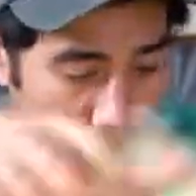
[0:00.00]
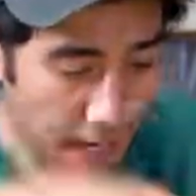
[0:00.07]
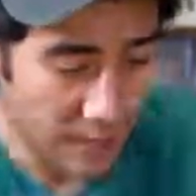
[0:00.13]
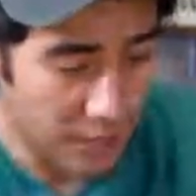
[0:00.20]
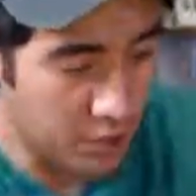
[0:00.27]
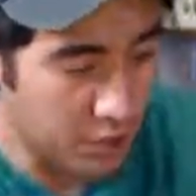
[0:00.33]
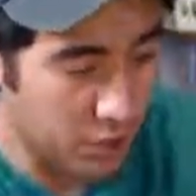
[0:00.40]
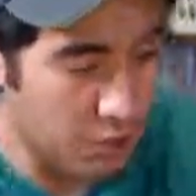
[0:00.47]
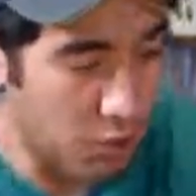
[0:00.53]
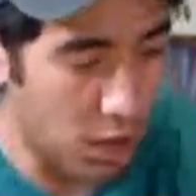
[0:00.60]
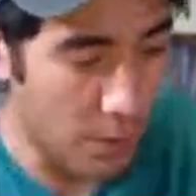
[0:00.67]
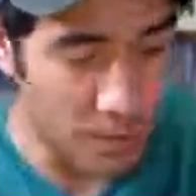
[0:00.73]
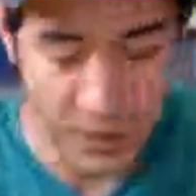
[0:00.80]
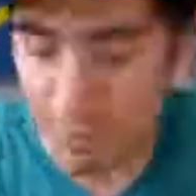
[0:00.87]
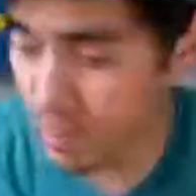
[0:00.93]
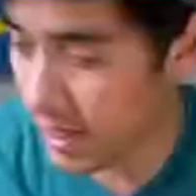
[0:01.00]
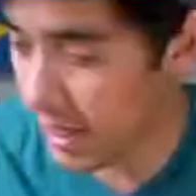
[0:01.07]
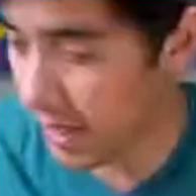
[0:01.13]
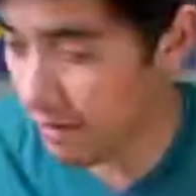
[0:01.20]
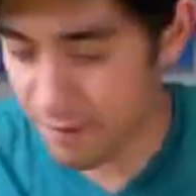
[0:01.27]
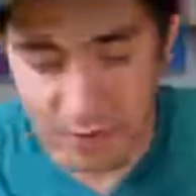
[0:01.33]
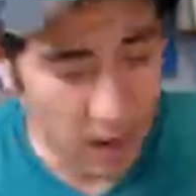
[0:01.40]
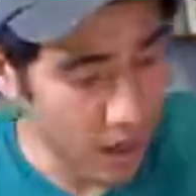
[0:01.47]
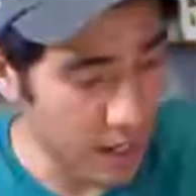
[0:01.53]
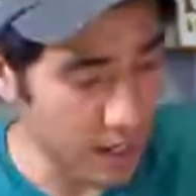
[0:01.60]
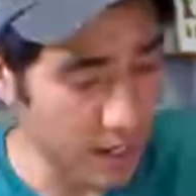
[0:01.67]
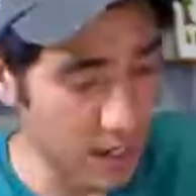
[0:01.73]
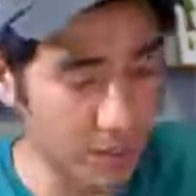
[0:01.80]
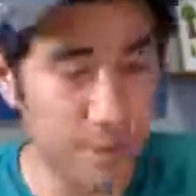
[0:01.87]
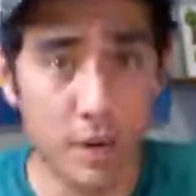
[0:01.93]
I actually don't know how much money I've got
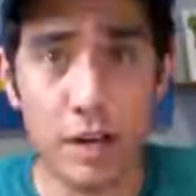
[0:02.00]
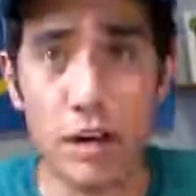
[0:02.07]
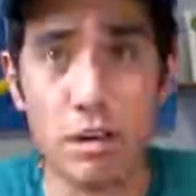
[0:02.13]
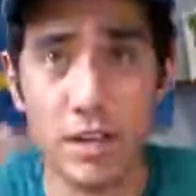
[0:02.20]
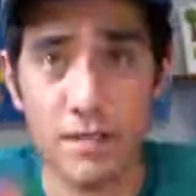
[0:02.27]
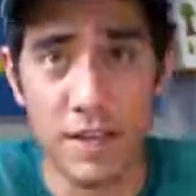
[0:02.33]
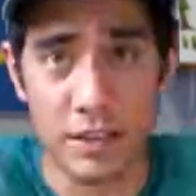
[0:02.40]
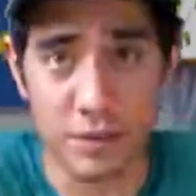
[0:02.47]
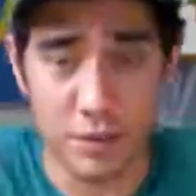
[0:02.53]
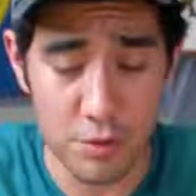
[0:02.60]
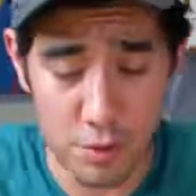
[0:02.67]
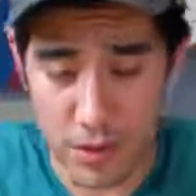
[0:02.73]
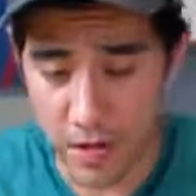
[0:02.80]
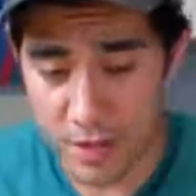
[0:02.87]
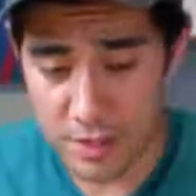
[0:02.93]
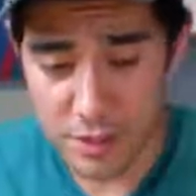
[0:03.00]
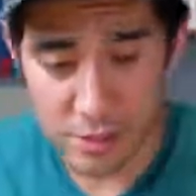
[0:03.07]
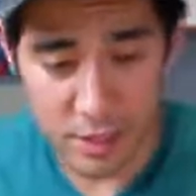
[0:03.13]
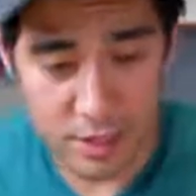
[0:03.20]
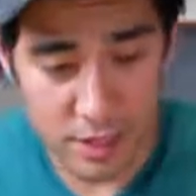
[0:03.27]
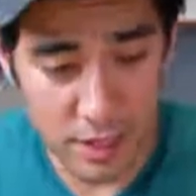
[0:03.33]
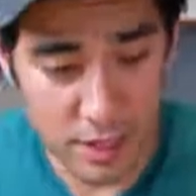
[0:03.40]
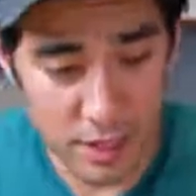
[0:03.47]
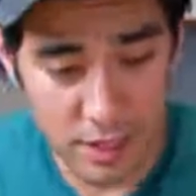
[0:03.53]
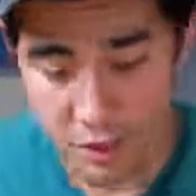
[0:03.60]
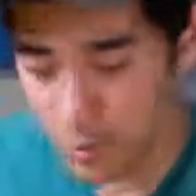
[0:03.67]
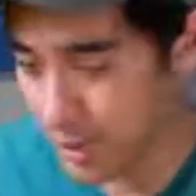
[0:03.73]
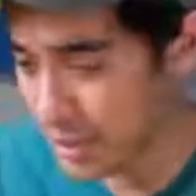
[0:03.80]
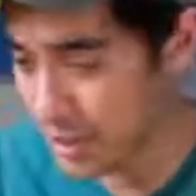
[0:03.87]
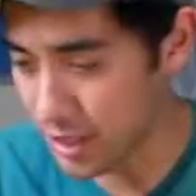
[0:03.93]
here, but I'll leave that to you guys. You can
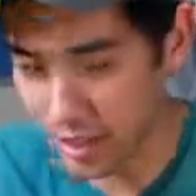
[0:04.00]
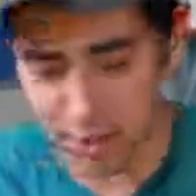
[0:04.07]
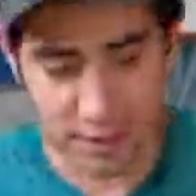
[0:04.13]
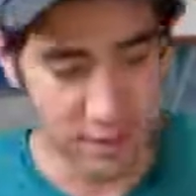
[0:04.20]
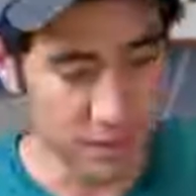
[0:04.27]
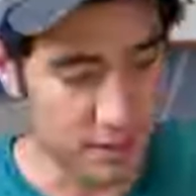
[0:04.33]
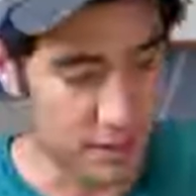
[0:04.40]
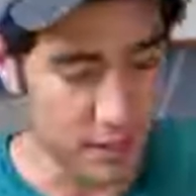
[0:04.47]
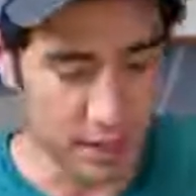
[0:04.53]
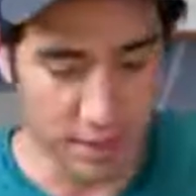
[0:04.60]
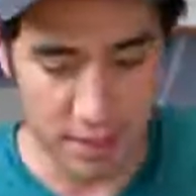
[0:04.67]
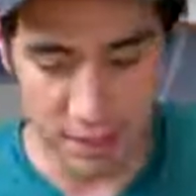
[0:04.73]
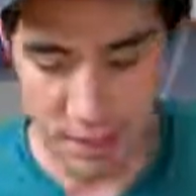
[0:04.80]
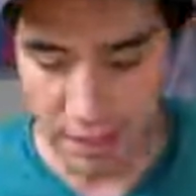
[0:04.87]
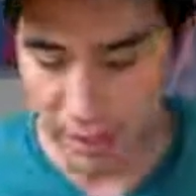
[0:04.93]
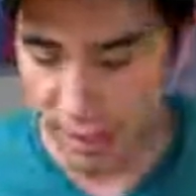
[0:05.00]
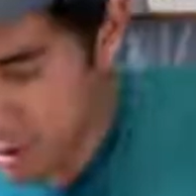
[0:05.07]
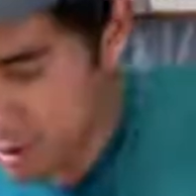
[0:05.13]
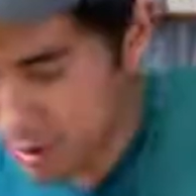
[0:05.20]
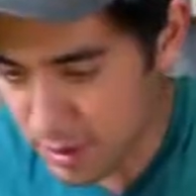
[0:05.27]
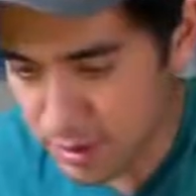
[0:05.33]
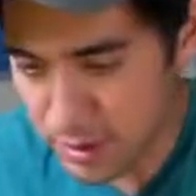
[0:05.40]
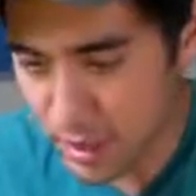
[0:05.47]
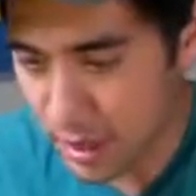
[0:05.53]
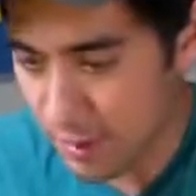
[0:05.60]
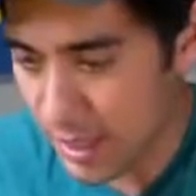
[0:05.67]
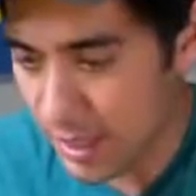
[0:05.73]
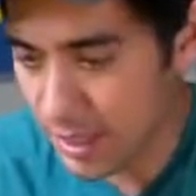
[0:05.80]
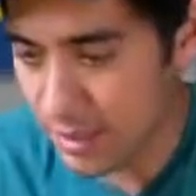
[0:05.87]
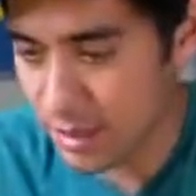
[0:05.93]
screenshot this, and I think it goes in
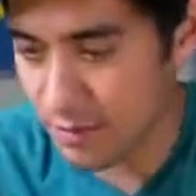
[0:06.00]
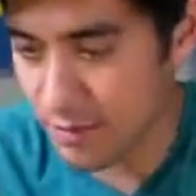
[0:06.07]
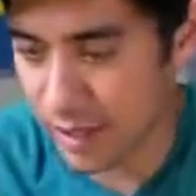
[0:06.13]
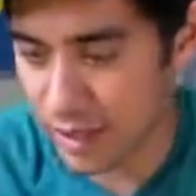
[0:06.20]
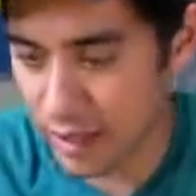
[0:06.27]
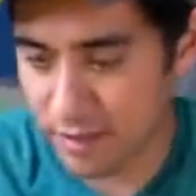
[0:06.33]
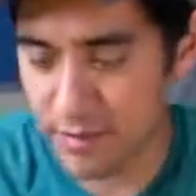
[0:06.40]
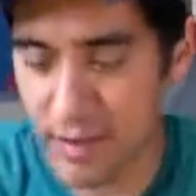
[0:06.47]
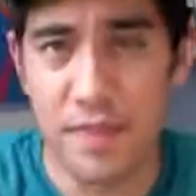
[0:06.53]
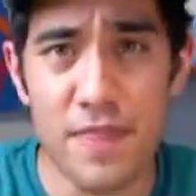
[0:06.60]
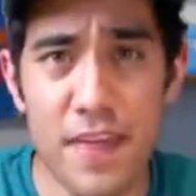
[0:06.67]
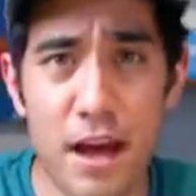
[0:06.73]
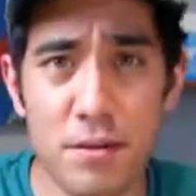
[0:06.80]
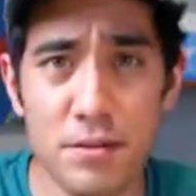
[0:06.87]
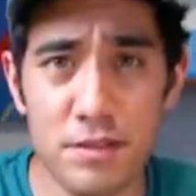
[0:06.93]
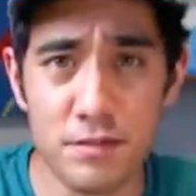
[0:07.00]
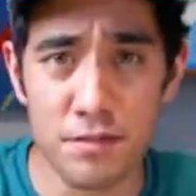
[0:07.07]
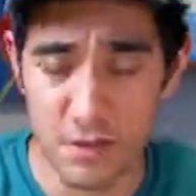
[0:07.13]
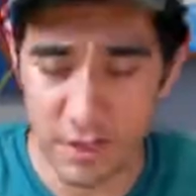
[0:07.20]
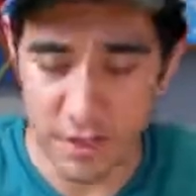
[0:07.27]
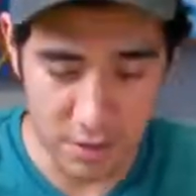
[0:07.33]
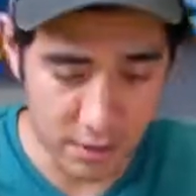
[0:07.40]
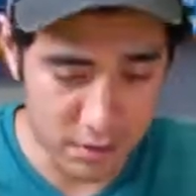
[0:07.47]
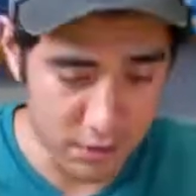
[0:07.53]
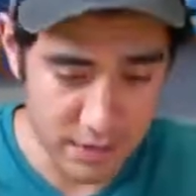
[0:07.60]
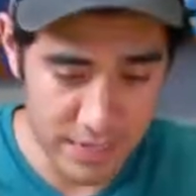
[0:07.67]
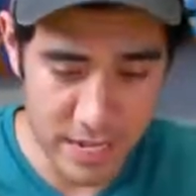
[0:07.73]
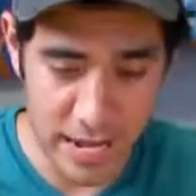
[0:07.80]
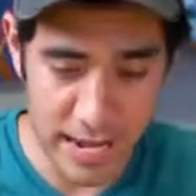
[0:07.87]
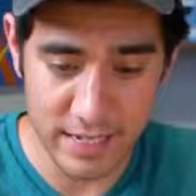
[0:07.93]
denominations of like 10,000 for these
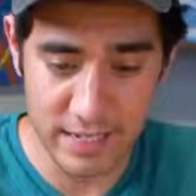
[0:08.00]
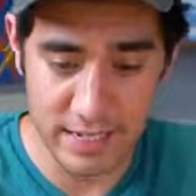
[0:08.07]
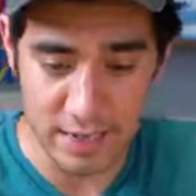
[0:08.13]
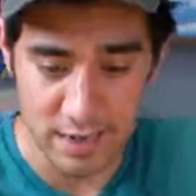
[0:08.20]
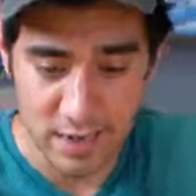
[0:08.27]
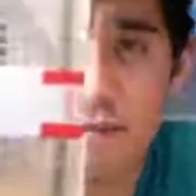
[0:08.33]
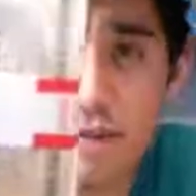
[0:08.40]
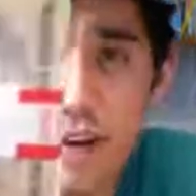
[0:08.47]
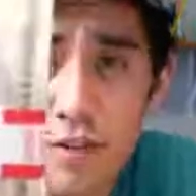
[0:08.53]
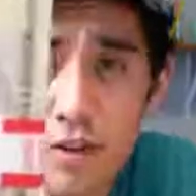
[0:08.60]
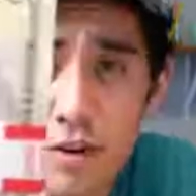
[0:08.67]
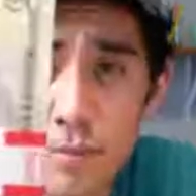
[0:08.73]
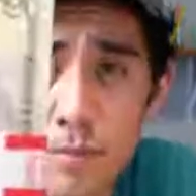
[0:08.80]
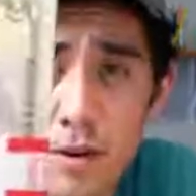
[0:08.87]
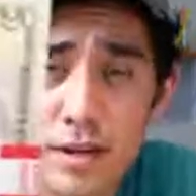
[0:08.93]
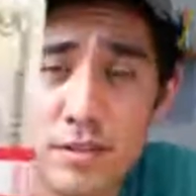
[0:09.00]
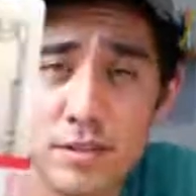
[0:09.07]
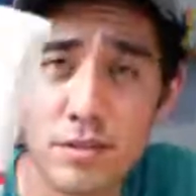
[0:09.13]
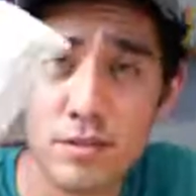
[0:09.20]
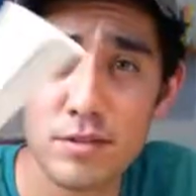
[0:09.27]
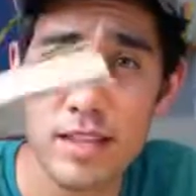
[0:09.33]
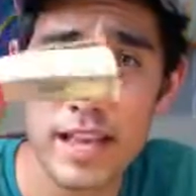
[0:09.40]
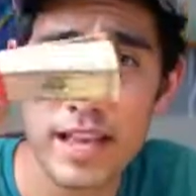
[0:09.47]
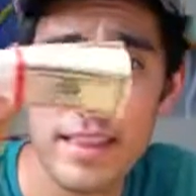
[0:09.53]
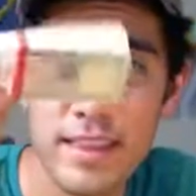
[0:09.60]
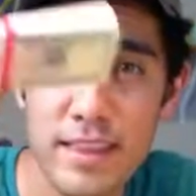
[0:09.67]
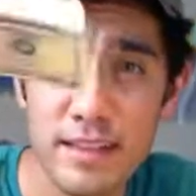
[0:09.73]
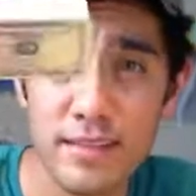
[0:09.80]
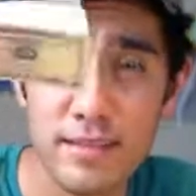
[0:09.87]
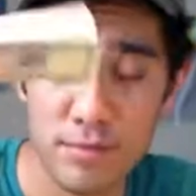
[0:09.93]
100 stacks. 500 bucks looks like
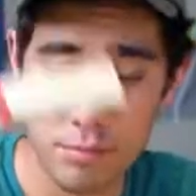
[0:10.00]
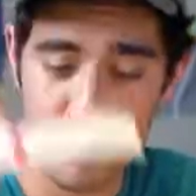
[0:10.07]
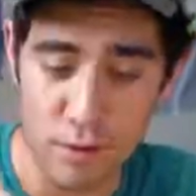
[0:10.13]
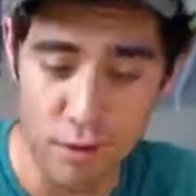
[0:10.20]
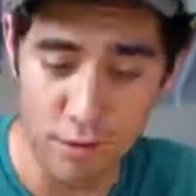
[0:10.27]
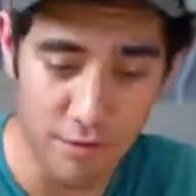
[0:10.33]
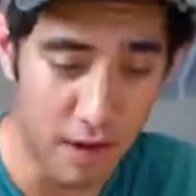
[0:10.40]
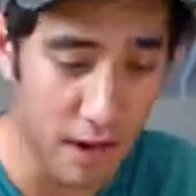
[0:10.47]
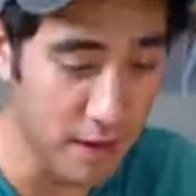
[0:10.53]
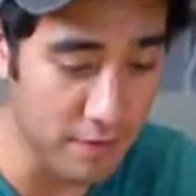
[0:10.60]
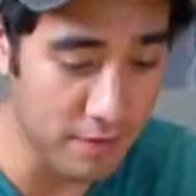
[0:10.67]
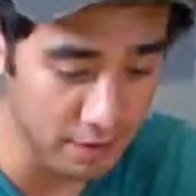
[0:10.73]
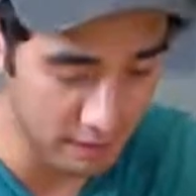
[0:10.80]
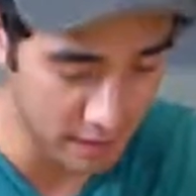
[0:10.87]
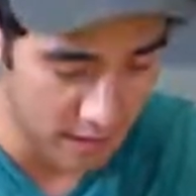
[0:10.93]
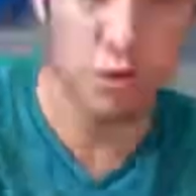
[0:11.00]
this with all 5s.